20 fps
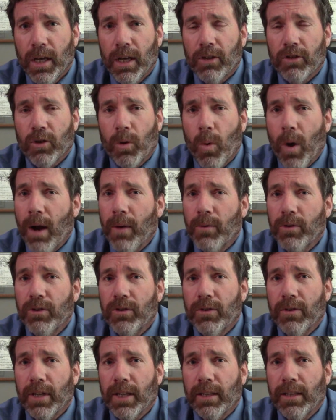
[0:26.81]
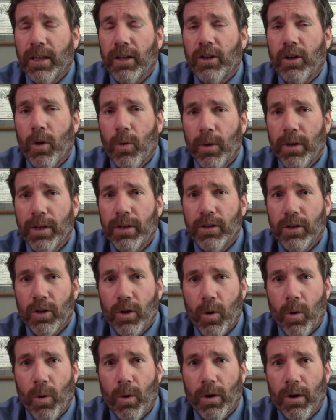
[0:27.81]
So why would you think that going into
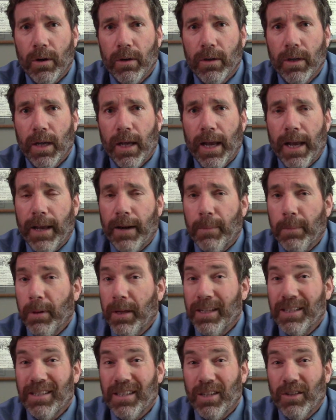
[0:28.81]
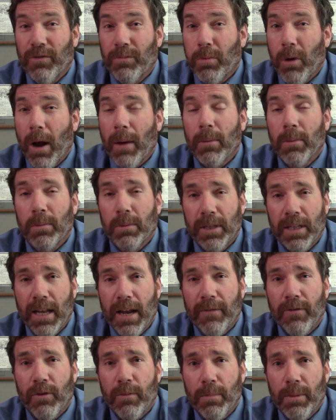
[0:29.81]
court in a place that you've probably
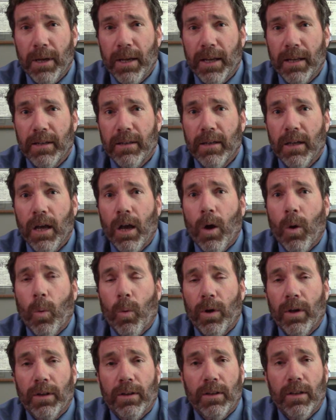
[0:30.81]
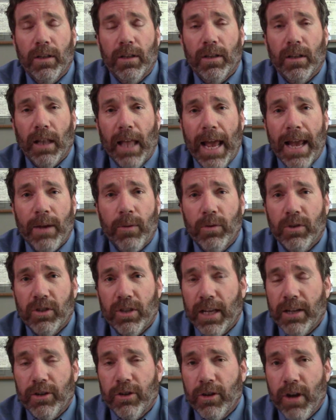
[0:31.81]
never been, with language
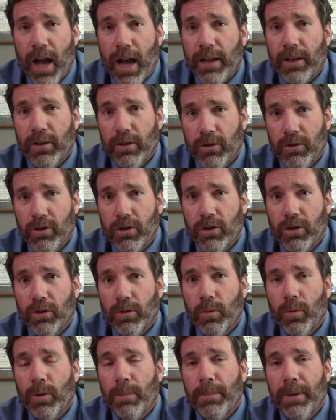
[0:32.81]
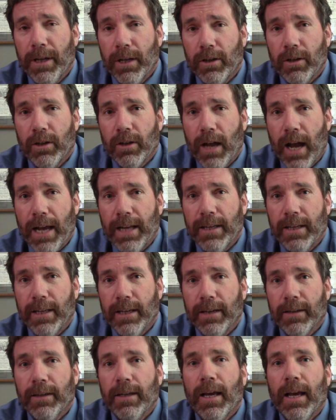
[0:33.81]
that you're not used to, would be a good
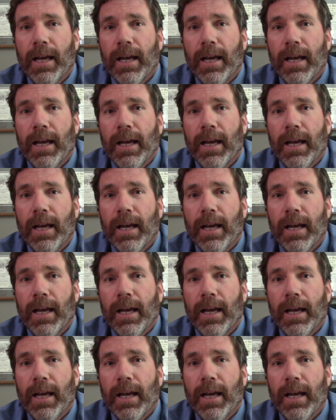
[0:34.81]
idea?